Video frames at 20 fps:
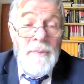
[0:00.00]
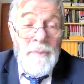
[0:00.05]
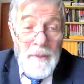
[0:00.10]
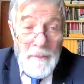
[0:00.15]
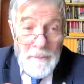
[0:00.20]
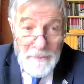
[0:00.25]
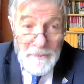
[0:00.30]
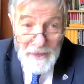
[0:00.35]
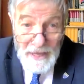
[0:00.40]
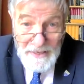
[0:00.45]

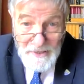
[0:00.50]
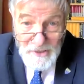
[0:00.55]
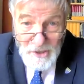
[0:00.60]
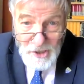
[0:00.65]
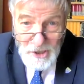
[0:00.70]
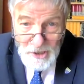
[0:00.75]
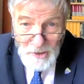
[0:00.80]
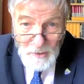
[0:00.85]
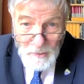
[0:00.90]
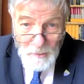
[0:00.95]
that they
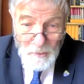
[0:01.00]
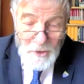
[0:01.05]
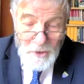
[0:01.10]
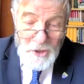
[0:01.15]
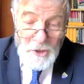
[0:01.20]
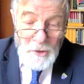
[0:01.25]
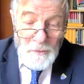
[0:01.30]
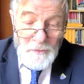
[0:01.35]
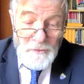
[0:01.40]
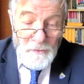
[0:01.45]
too
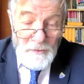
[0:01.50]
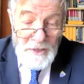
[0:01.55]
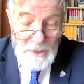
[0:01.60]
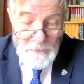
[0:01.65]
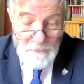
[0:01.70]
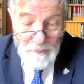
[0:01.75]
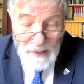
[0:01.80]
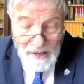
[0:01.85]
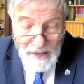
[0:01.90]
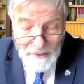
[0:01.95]
should
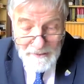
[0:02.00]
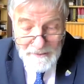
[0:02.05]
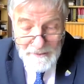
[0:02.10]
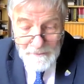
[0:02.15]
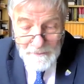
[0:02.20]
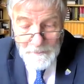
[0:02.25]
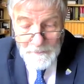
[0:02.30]
respect.